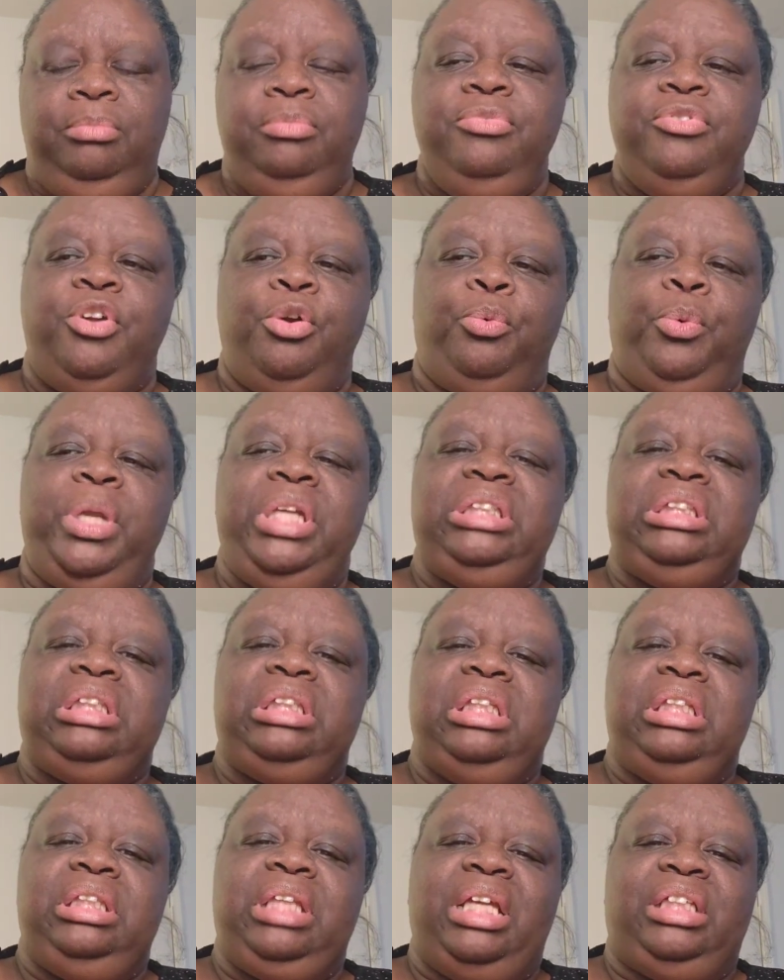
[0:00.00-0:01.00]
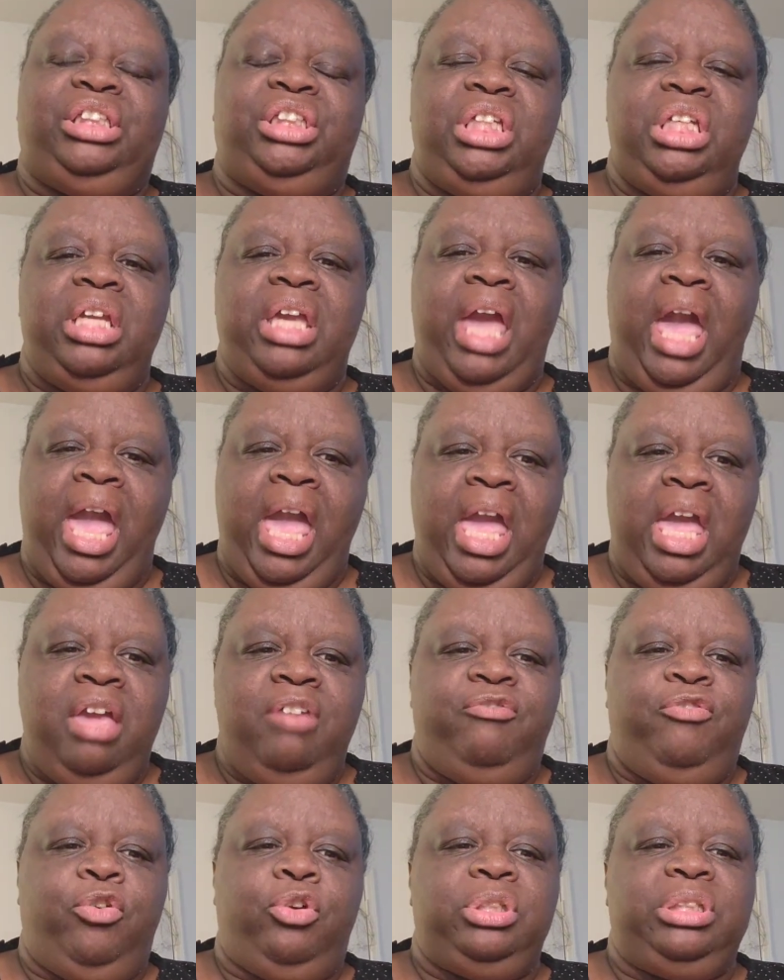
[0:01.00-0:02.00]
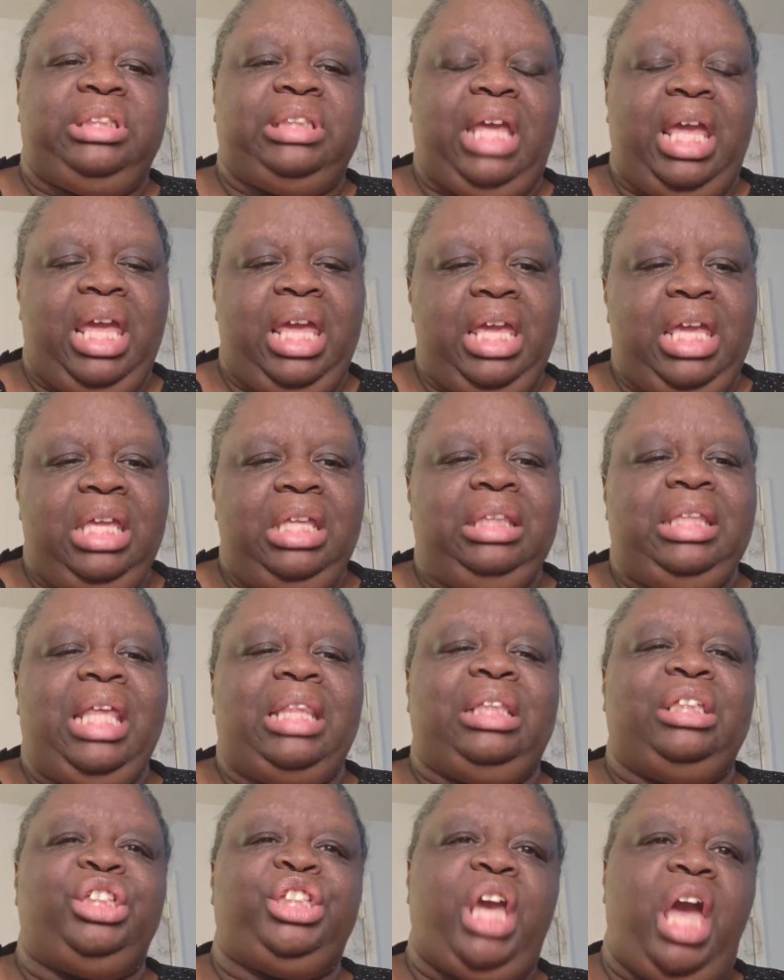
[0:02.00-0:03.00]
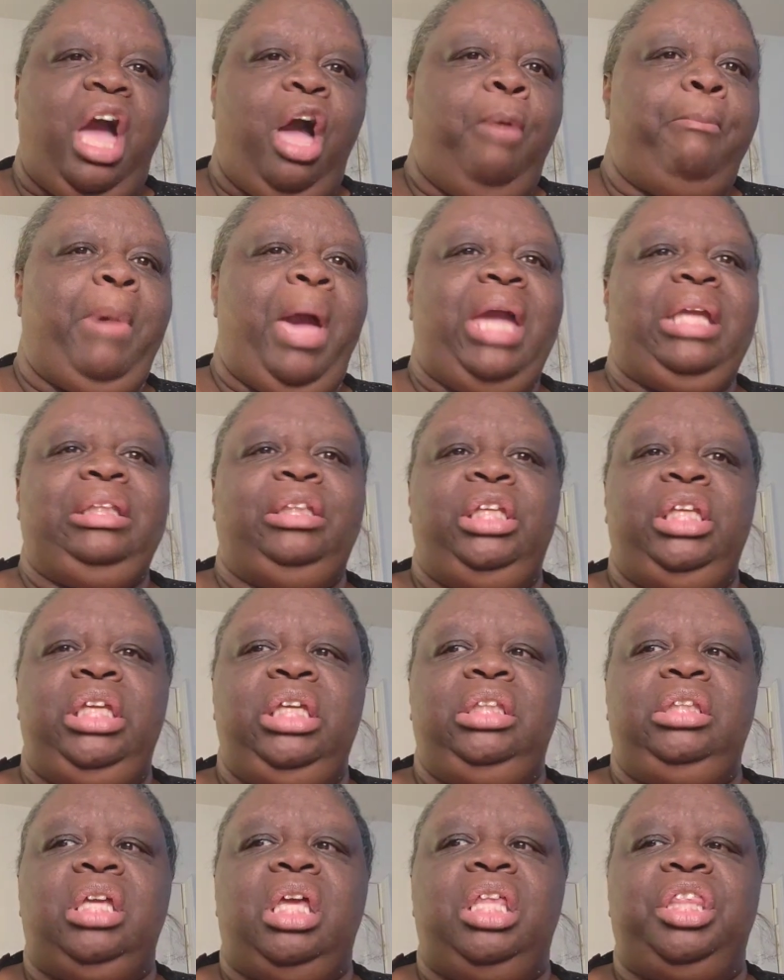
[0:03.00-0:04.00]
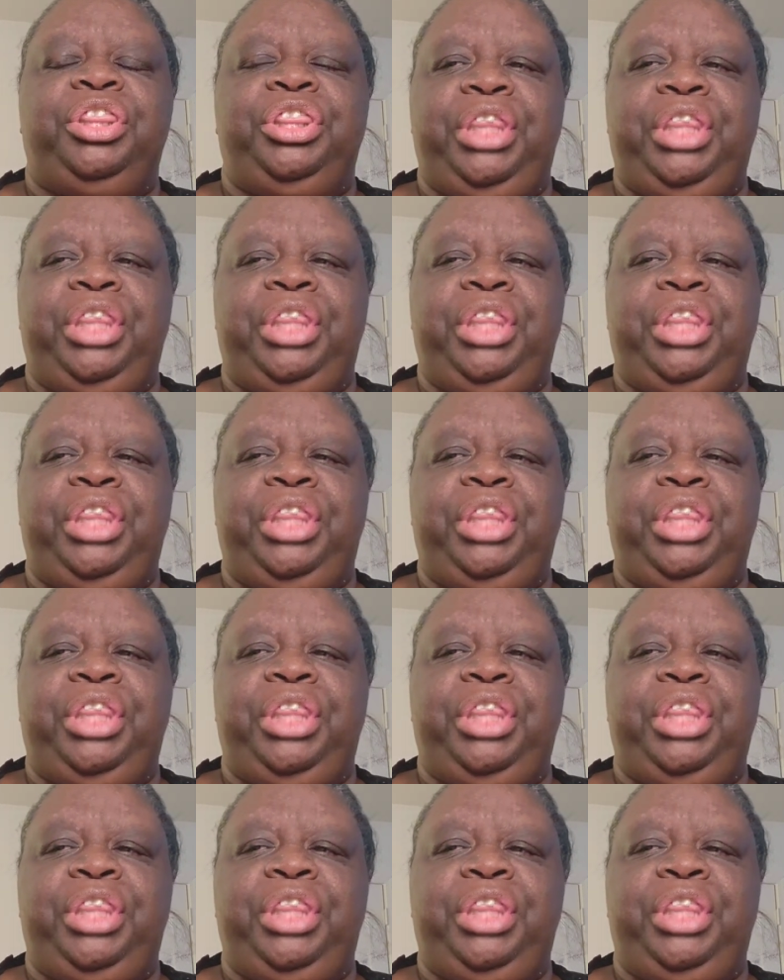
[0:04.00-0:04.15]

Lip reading: the reasoning that she gave for saying that the child might need